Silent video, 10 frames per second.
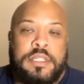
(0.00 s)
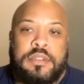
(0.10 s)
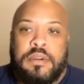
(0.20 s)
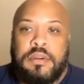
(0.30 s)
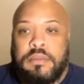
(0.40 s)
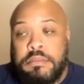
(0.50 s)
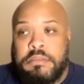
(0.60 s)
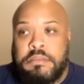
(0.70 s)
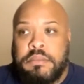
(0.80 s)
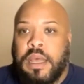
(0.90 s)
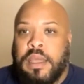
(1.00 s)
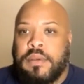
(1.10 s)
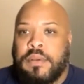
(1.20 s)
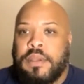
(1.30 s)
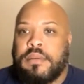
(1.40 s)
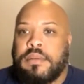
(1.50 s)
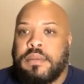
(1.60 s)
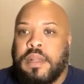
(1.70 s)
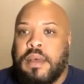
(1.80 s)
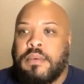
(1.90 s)
So I agree
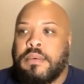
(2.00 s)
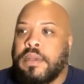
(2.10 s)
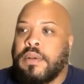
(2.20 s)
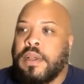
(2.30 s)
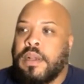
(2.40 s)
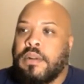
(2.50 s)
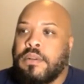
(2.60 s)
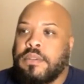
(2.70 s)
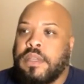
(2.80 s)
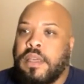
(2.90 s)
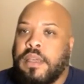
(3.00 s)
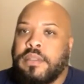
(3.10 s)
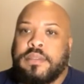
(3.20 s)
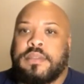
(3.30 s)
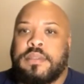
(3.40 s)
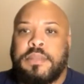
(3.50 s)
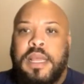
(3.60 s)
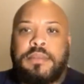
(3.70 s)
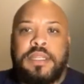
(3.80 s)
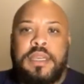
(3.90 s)
a lot with what Grant Cardone say.
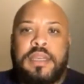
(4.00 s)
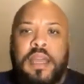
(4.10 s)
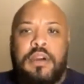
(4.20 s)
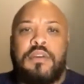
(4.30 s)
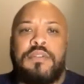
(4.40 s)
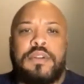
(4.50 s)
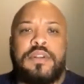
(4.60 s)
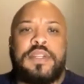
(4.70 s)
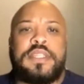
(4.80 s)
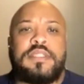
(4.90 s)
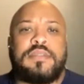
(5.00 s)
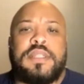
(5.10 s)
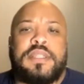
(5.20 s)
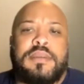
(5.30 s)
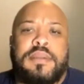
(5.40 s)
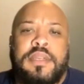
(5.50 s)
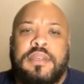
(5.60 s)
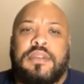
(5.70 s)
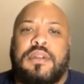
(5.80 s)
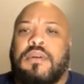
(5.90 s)
Sometimes he get like over egregious with it.
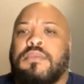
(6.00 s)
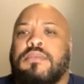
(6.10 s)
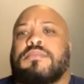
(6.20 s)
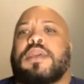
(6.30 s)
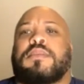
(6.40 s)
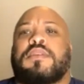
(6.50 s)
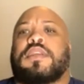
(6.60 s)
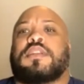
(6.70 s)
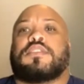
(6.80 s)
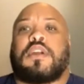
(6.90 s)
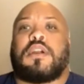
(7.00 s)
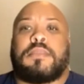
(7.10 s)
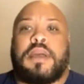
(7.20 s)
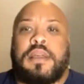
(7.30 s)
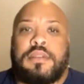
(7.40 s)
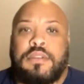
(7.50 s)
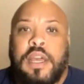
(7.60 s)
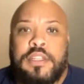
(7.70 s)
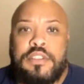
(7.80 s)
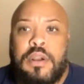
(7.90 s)
You know, maybe you need to start by you
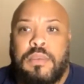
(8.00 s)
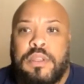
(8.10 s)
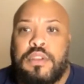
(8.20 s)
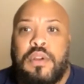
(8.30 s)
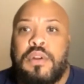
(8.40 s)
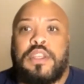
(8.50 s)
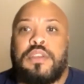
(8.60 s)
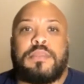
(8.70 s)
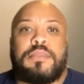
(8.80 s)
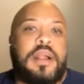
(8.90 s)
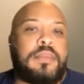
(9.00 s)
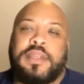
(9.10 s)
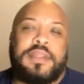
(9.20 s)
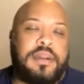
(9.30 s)
got to start with thirty unit property.